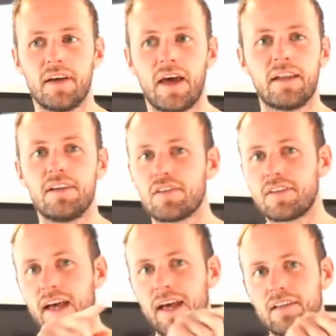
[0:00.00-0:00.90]
and just
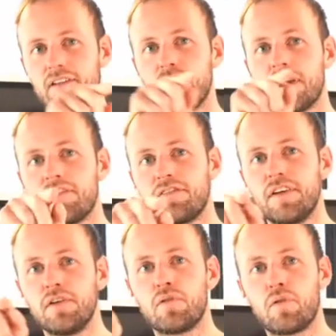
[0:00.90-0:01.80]
answering a
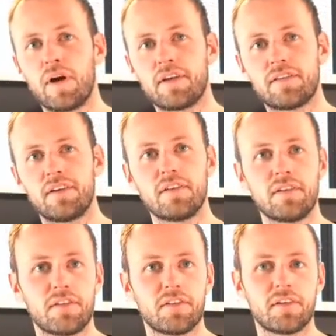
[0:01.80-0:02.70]
few
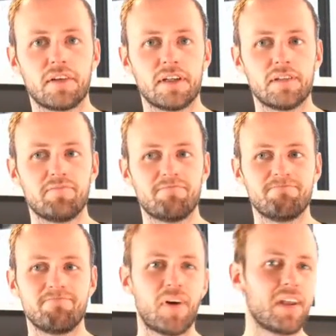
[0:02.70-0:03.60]
questions,
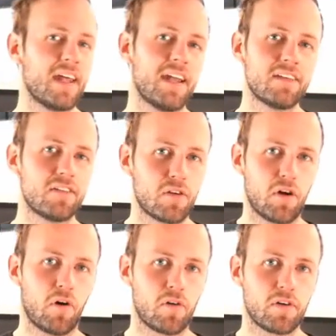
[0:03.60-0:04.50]
that is not
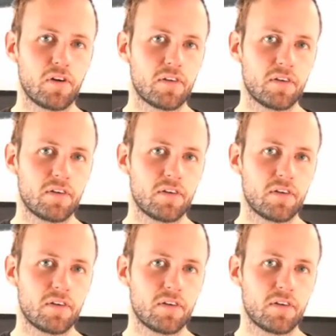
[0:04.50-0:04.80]
hard.